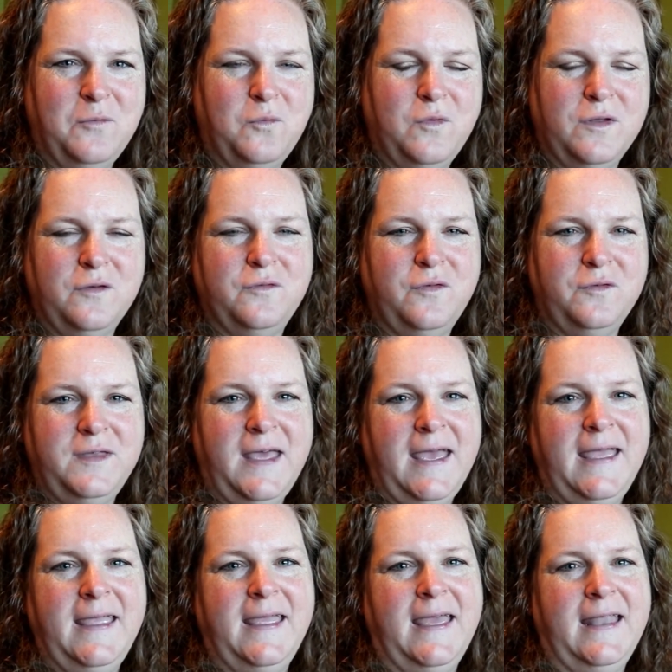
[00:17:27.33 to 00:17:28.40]
wonderful
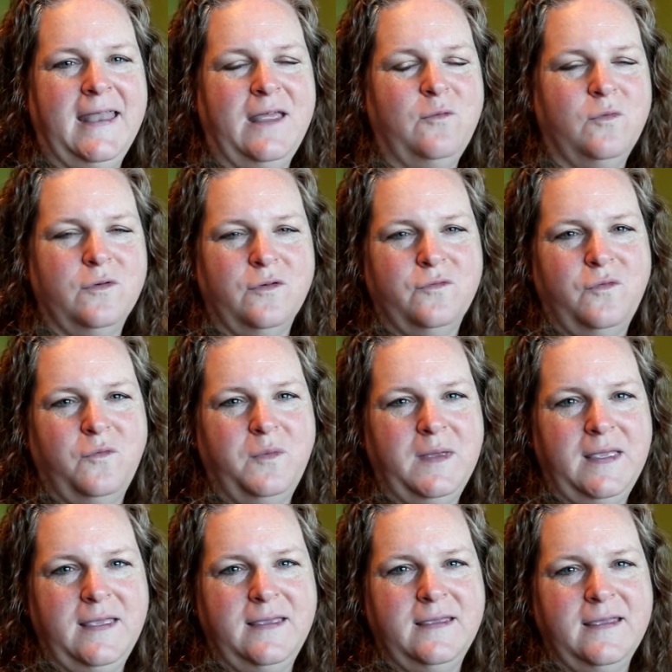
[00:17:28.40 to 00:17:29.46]
day and a wonderful
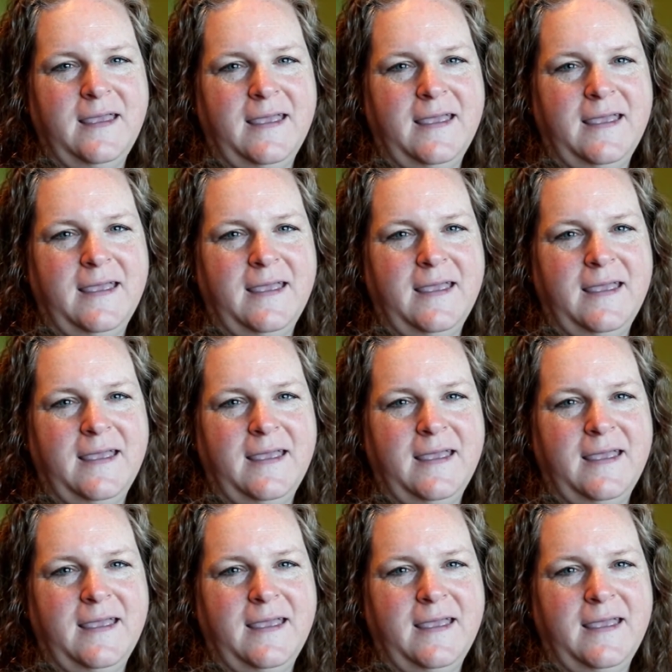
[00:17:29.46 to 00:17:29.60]
week,